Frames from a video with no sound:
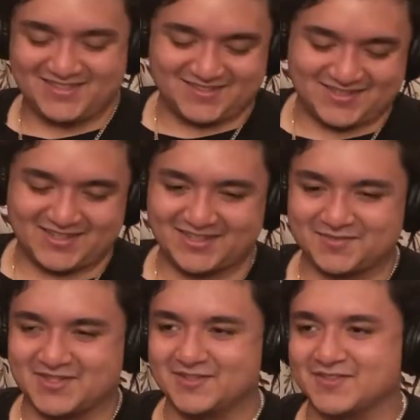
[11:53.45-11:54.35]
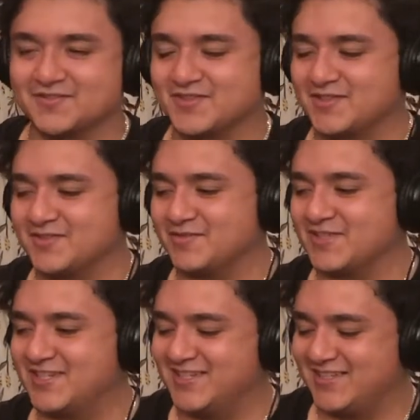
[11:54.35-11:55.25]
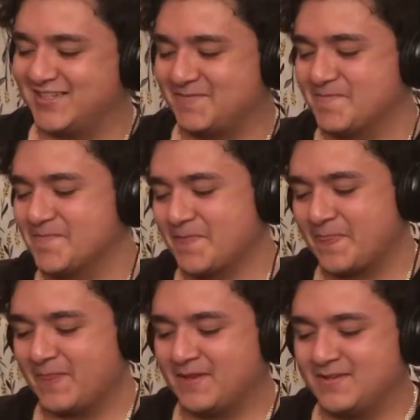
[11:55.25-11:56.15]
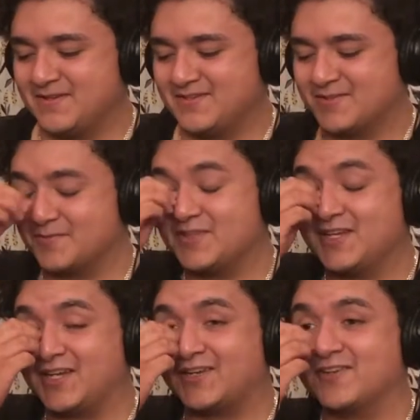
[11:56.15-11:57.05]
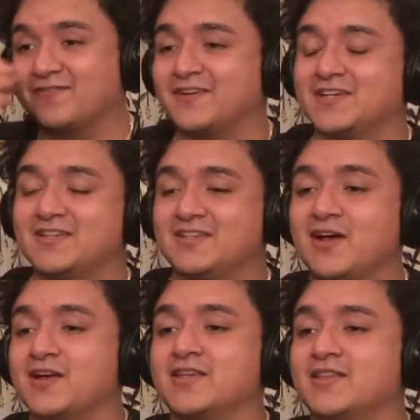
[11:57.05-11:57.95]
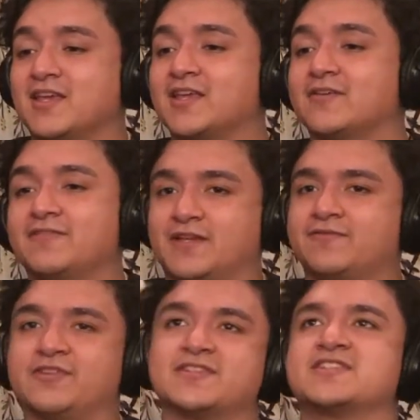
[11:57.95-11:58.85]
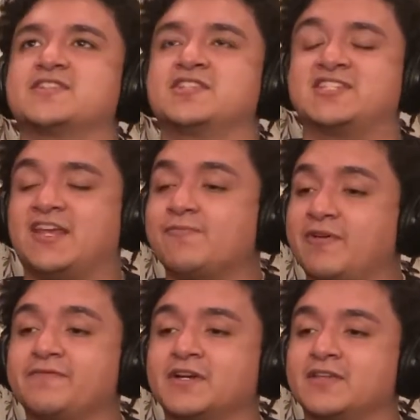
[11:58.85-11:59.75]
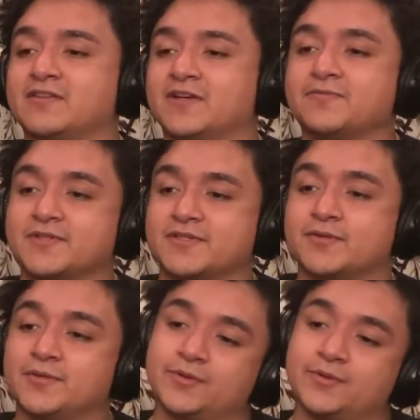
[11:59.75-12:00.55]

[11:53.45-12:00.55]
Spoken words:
I'm just kidding. I'm single as fuck. But, dude, one thing I couldn't fucking not get the hang of, like, to save my fucking life was a hula